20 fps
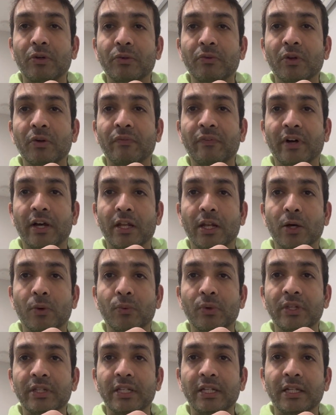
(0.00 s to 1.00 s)
you want to find out
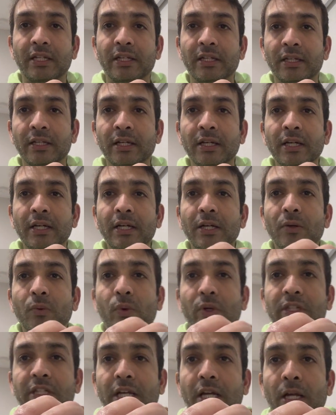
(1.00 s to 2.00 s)
where the
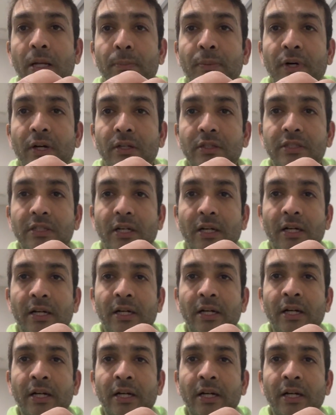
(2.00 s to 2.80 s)
AirPods are.